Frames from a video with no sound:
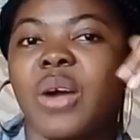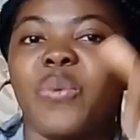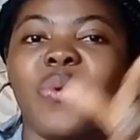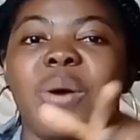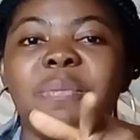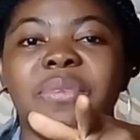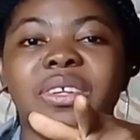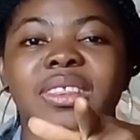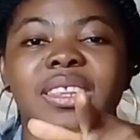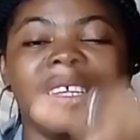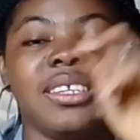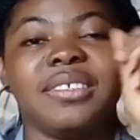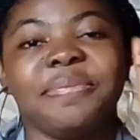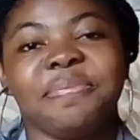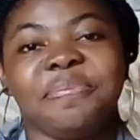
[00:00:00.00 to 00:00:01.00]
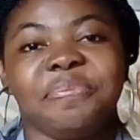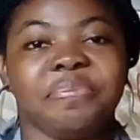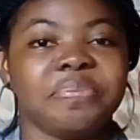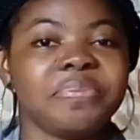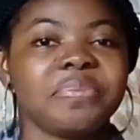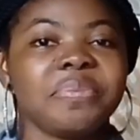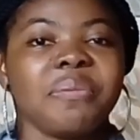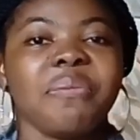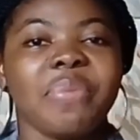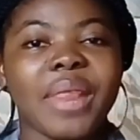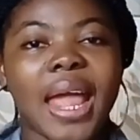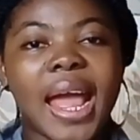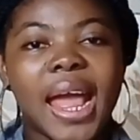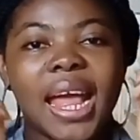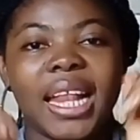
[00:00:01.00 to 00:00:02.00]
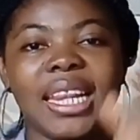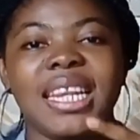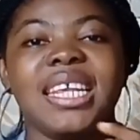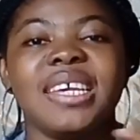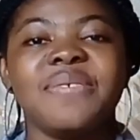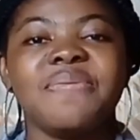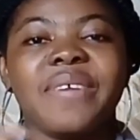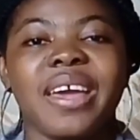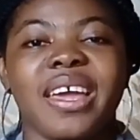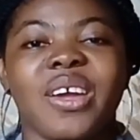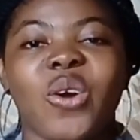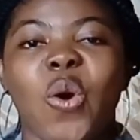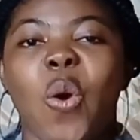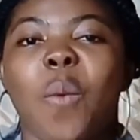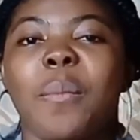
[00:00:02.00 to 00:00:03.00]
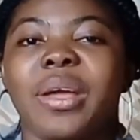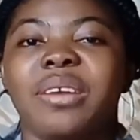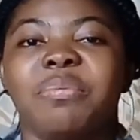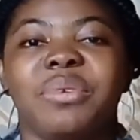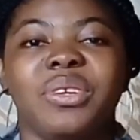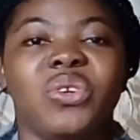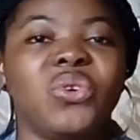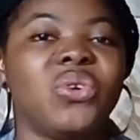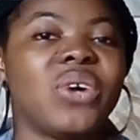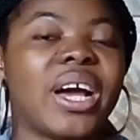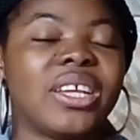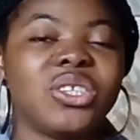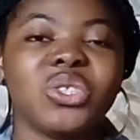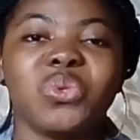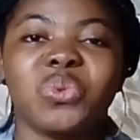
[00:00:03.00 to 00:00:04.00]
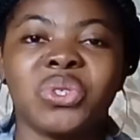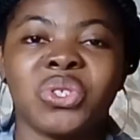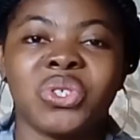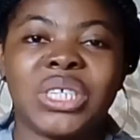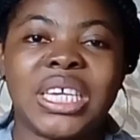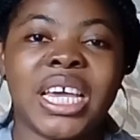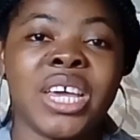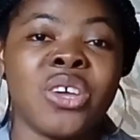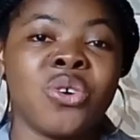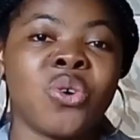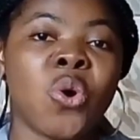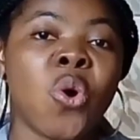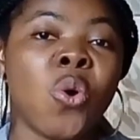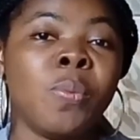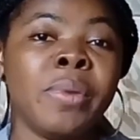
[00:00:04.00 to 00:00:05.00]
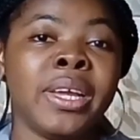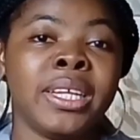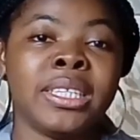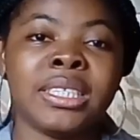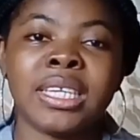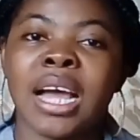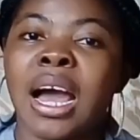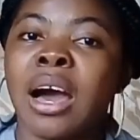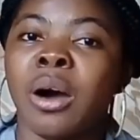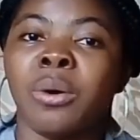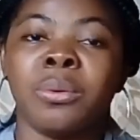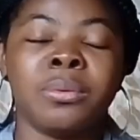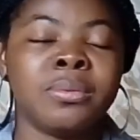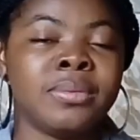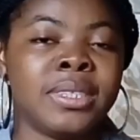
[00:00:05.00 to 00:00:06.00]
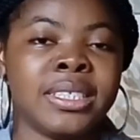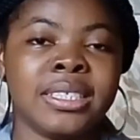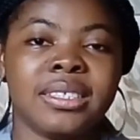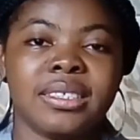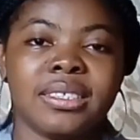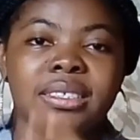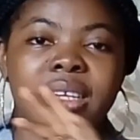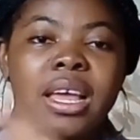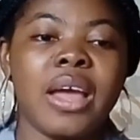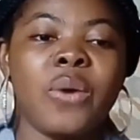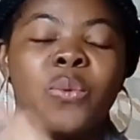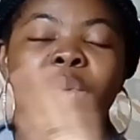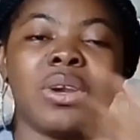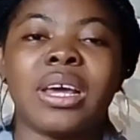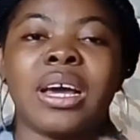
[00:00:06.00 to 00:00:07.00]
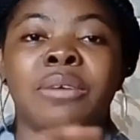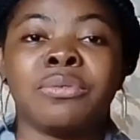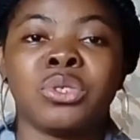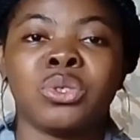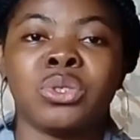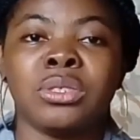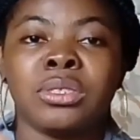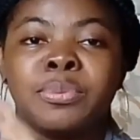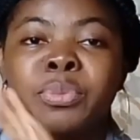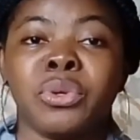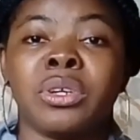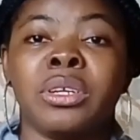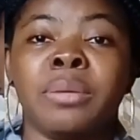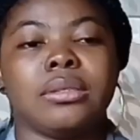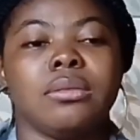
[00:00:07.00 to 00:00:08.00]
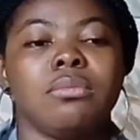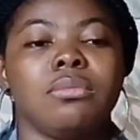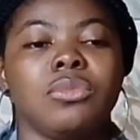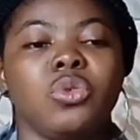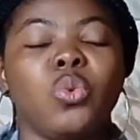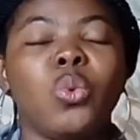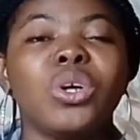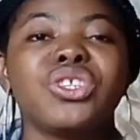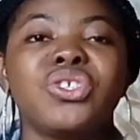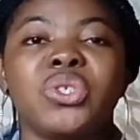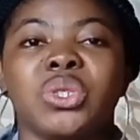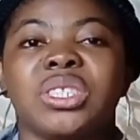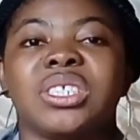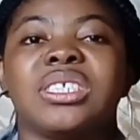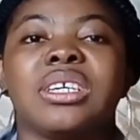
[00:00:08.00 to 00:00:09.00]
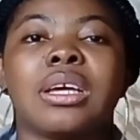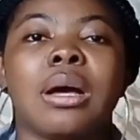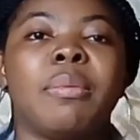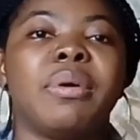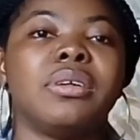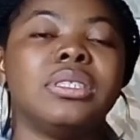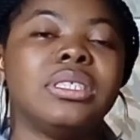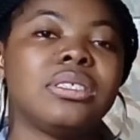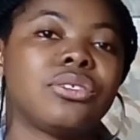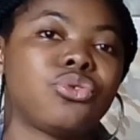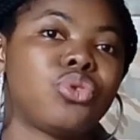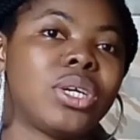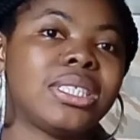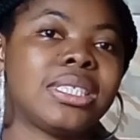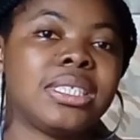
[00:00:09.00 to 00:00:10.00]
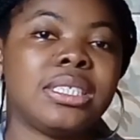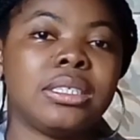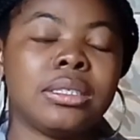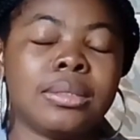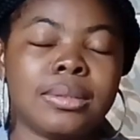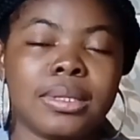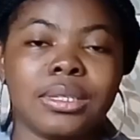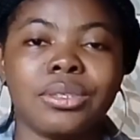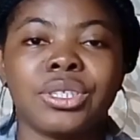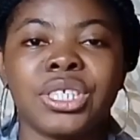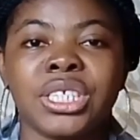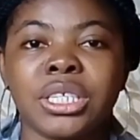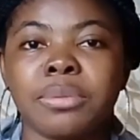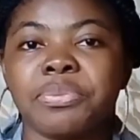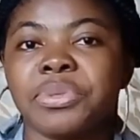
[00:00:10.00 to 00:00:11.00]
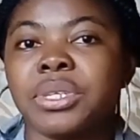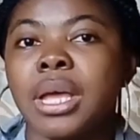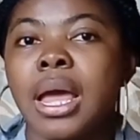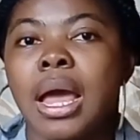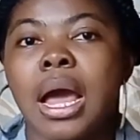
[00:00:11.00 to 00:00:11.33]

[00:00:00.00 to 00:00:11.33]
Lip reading: one more thing, leave a comment below. I just want to hear your comment, what I'm talking about. What's your take about the strategies, the tips